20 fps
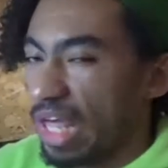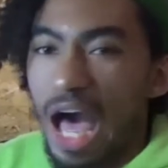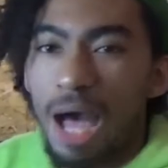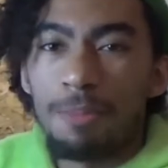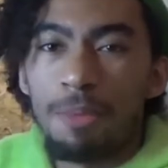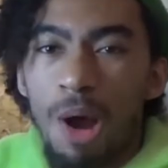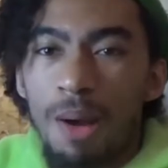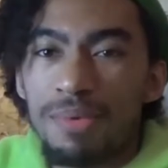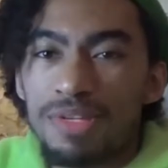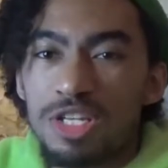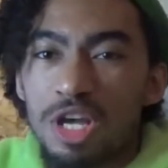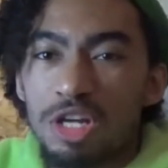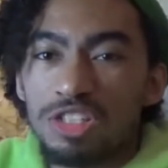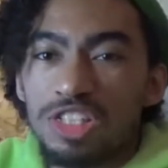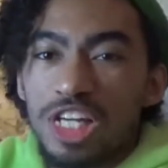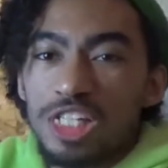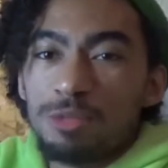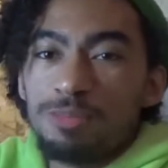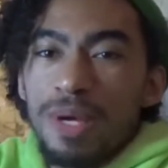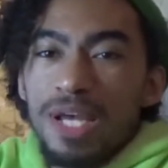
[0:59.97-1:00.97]
I promise I'll
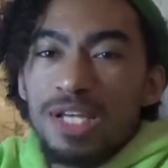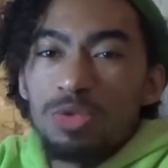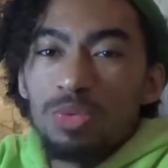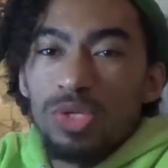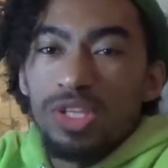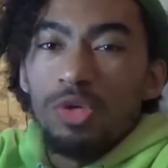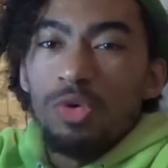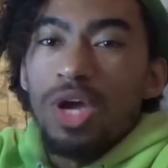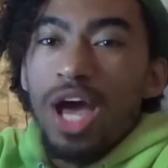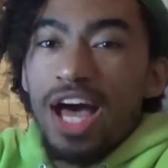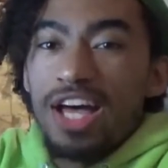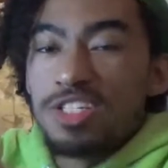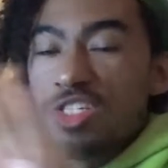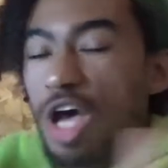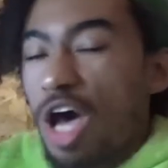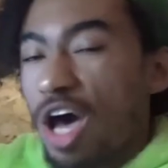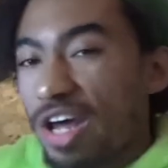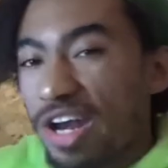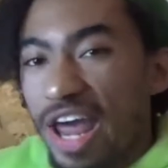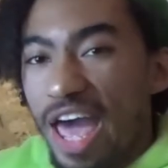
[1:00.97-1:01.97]
touch base with you
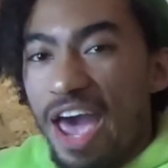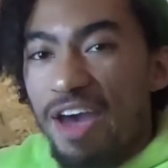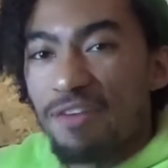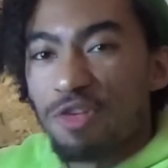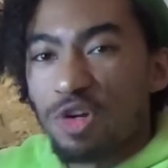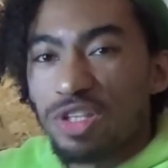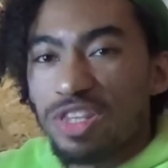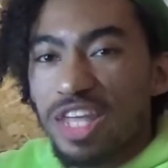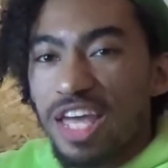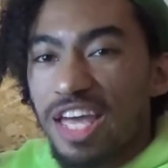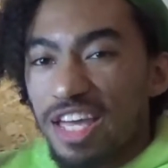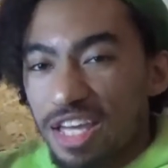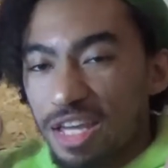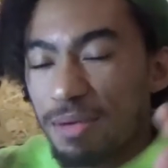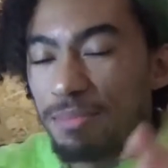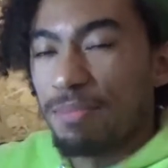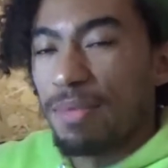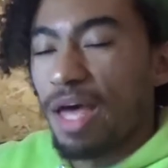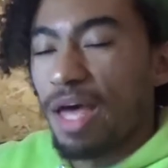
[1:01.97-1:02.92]
guys on everything